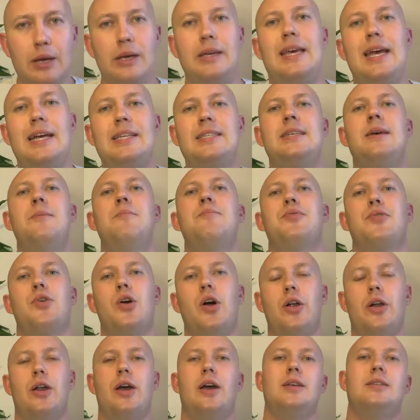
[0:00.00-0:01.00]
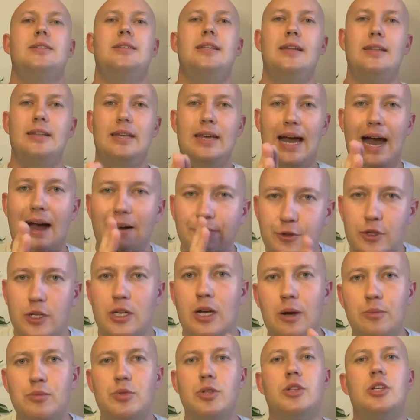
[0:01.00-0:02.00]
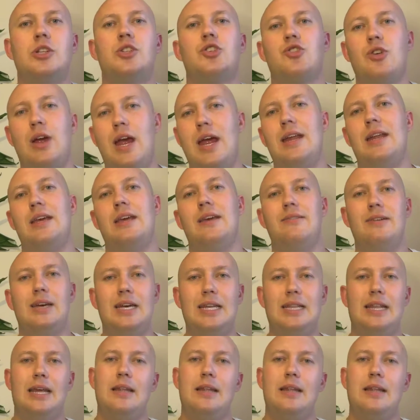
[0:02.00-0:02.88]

get some products. Then they have to come to the training event.